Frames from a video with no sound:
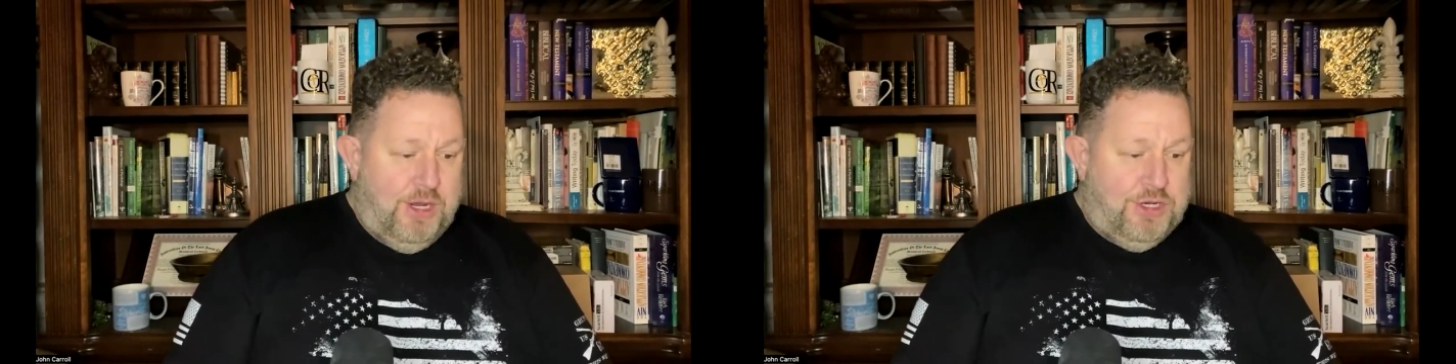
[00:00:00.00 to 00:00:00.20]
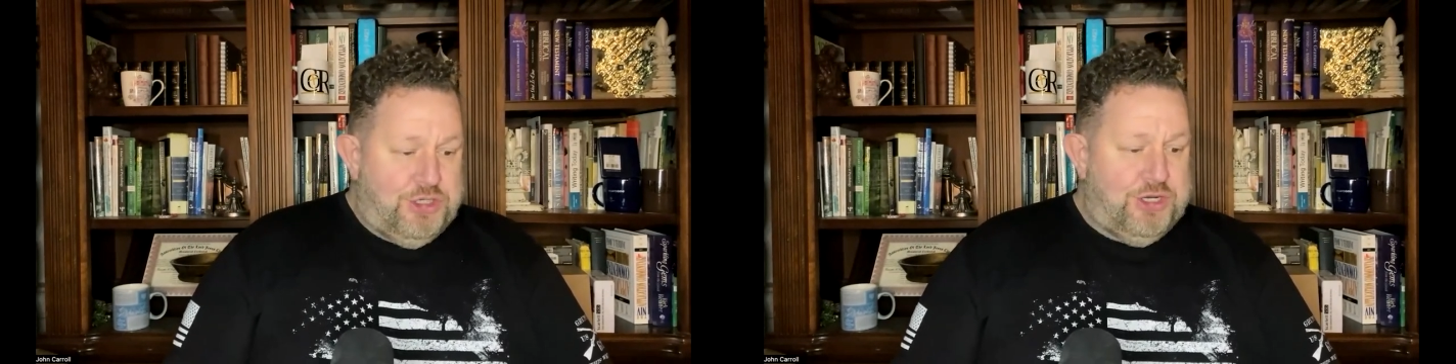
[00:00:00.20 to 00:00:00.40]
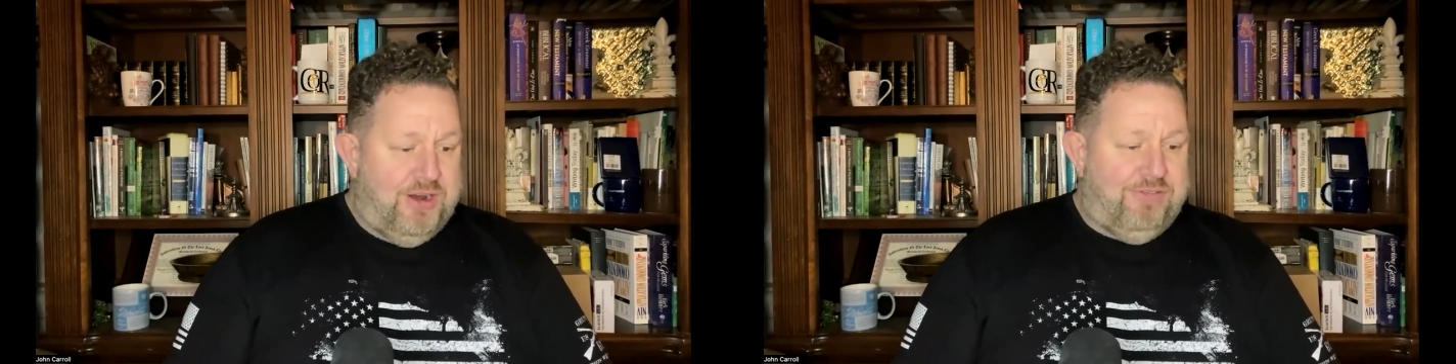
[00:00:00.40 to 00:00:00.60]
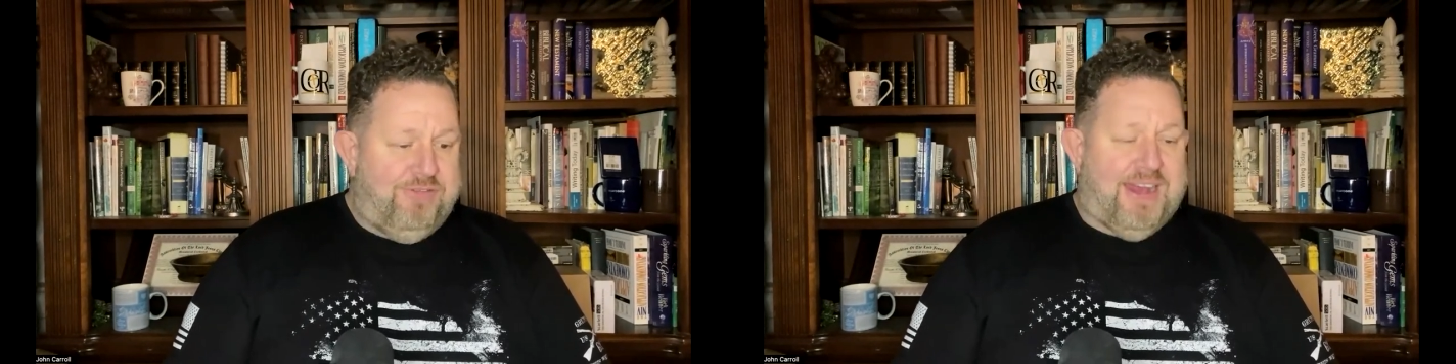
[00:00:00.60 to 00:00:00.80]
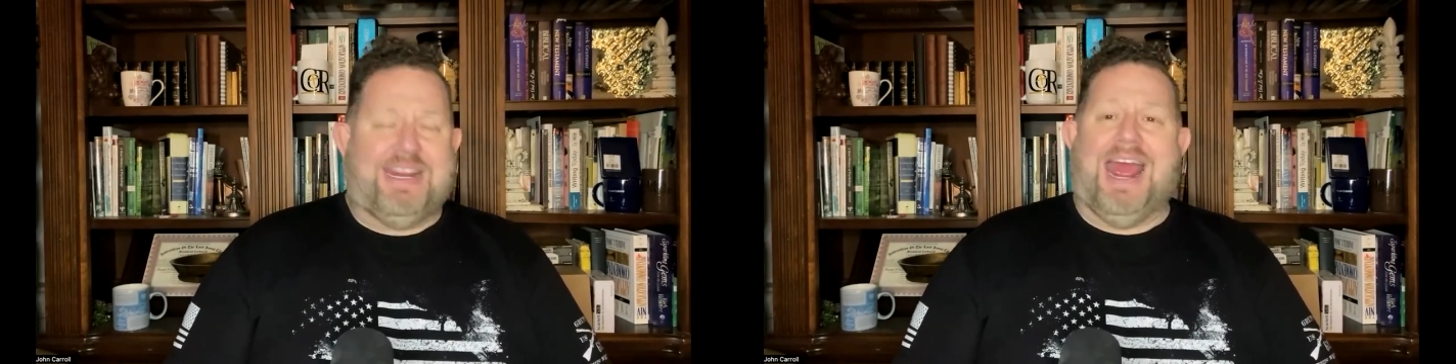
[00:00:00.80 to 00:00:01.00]
should
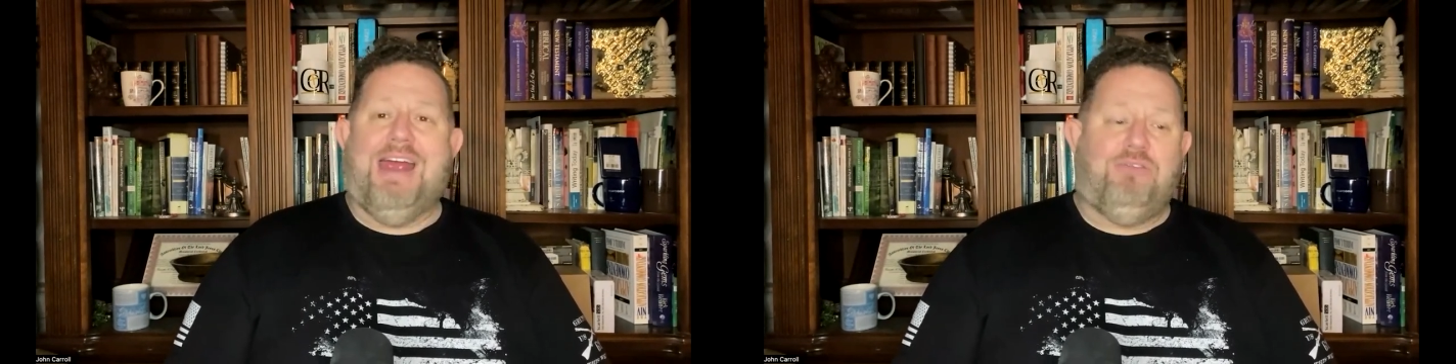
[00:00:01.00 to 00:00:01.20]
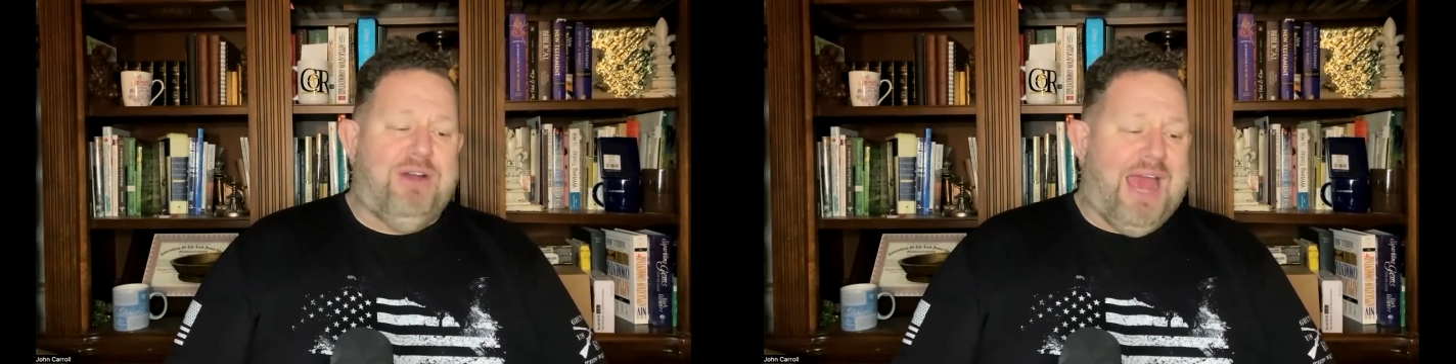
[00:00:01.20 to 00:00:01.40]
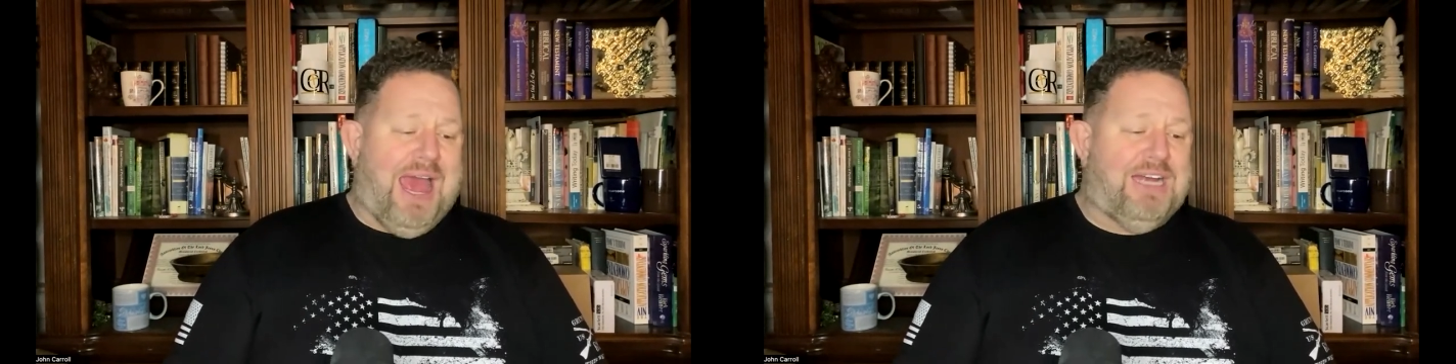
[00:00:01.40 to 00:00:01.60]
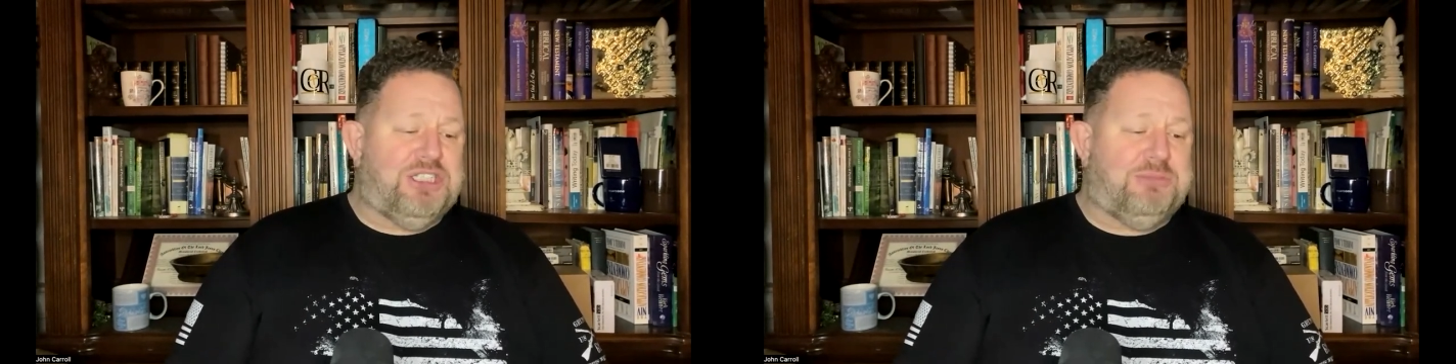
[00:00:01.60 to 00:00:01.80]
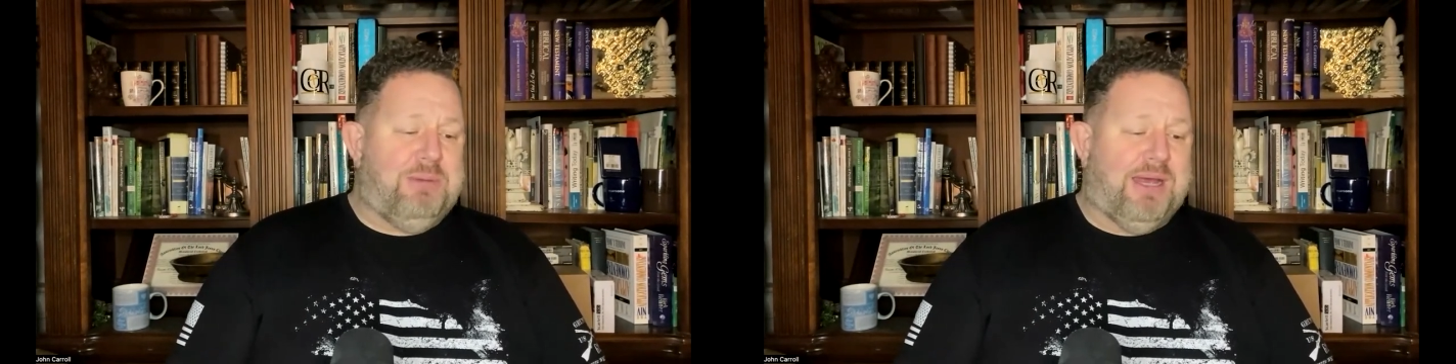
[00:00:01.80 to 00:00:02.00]
affect every
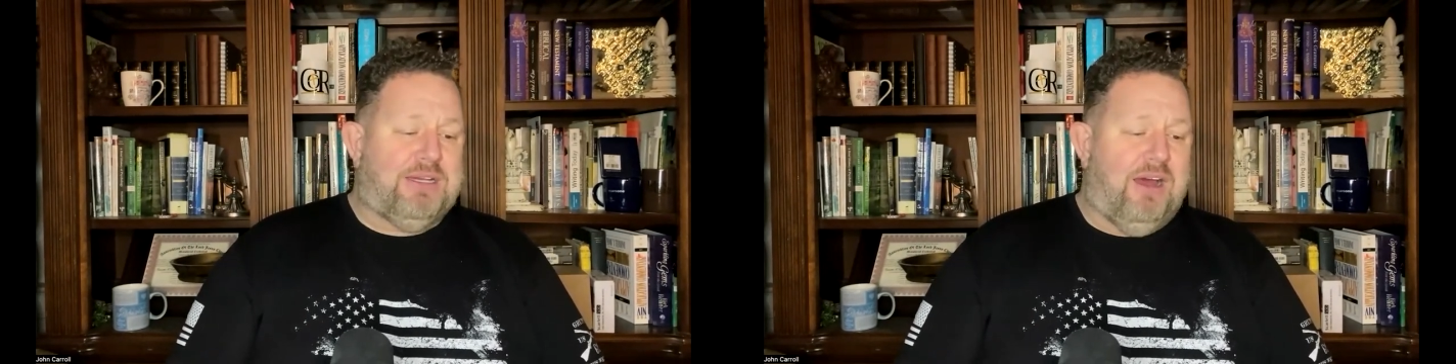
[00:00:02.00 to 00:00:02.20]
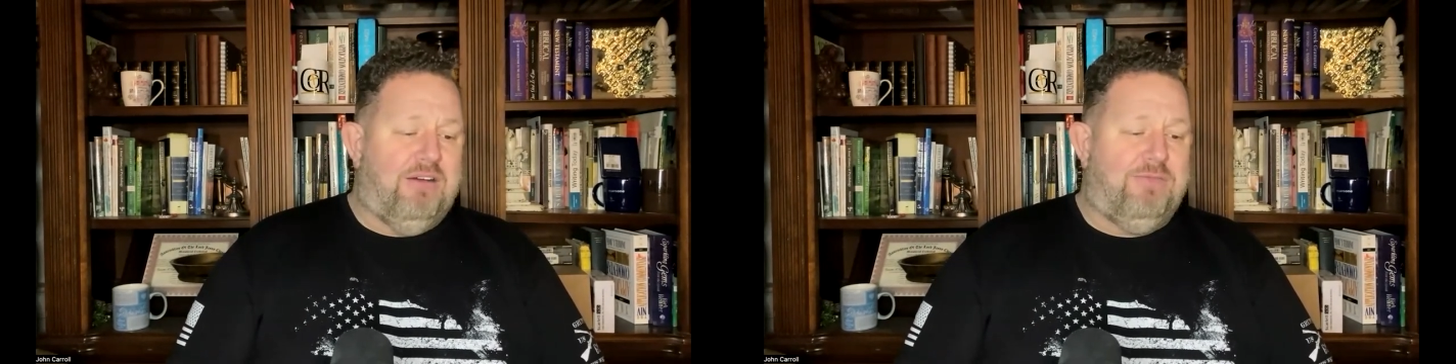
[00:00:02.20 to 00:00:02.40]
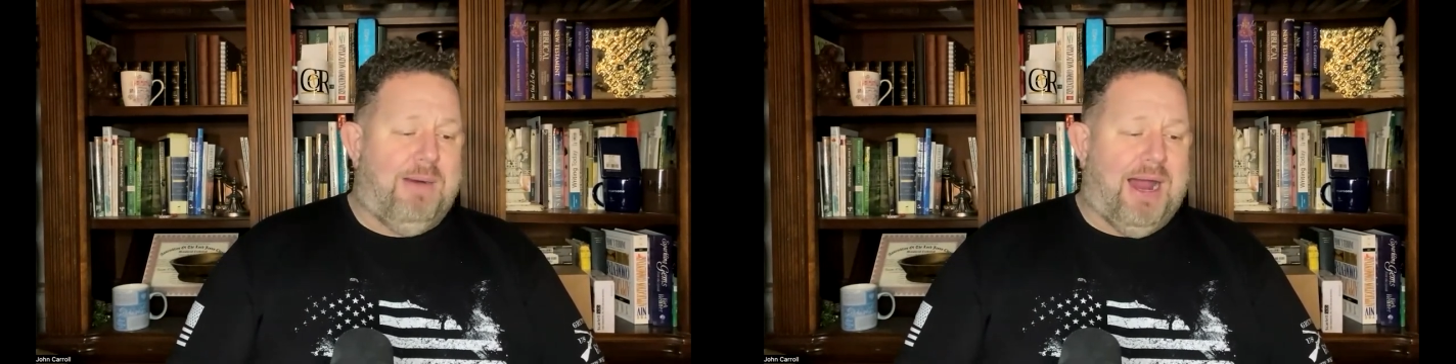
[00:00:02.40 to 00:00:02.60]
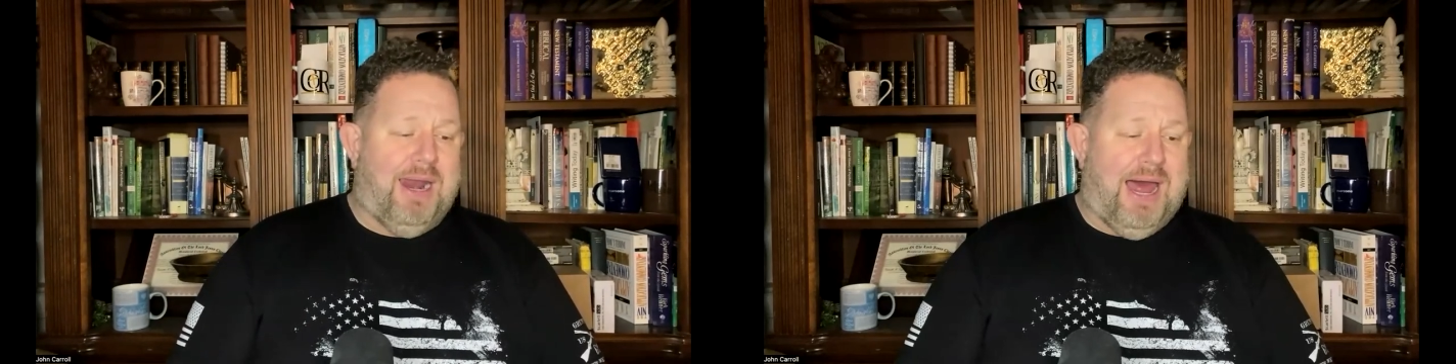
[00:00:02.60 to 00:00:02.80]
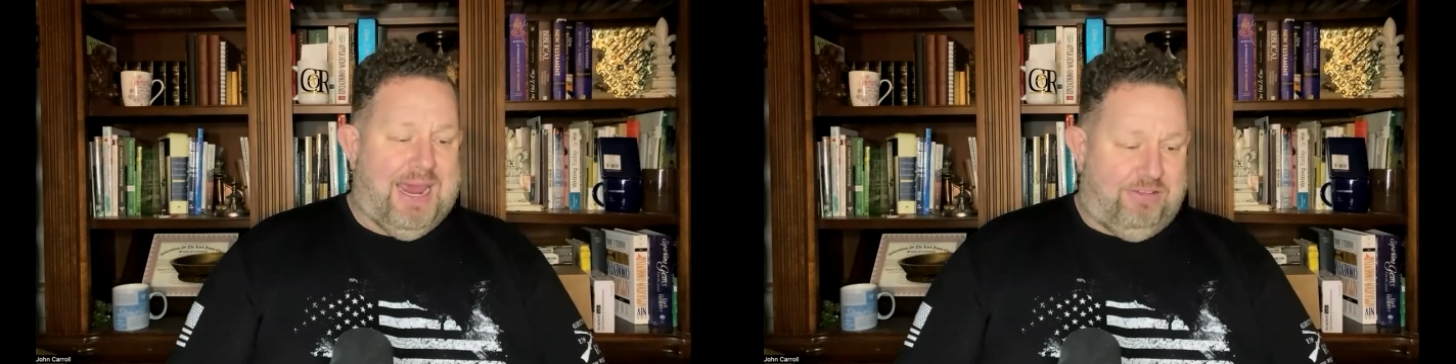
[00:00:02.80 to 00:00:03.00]
aspect of my
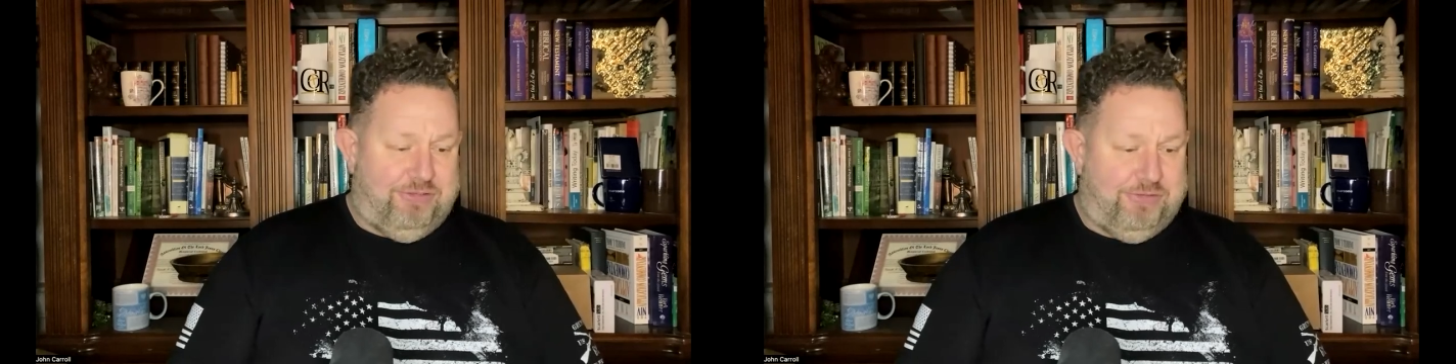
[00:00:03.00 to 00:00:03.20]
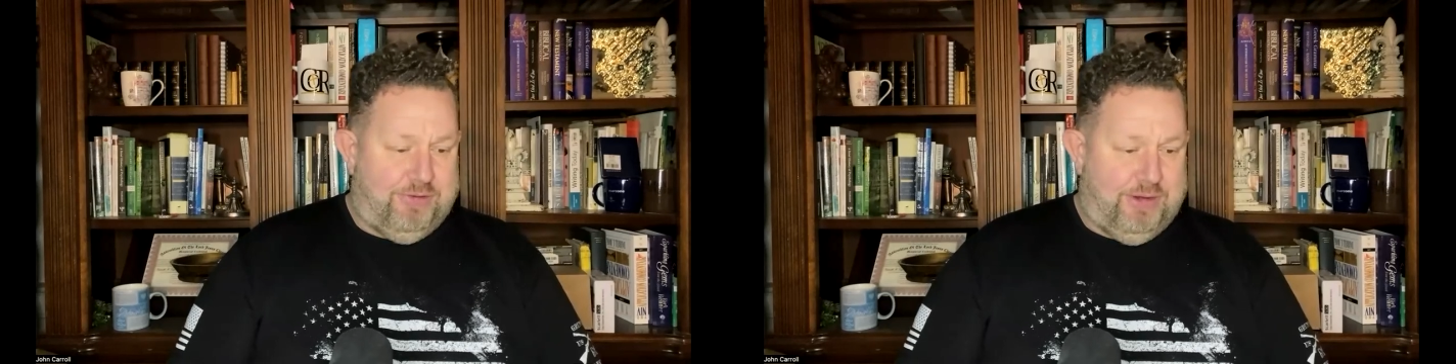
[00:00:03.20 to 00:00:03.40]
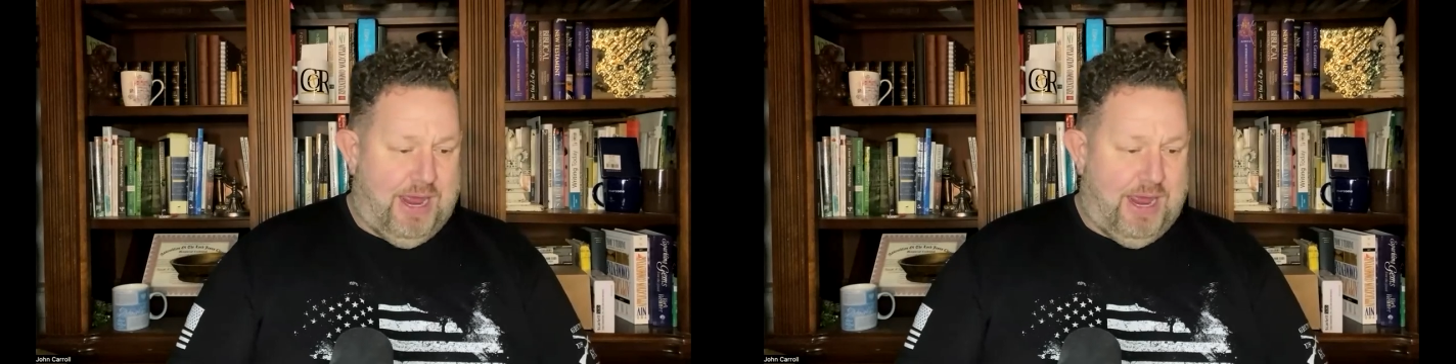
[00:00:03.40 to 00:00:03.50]
life.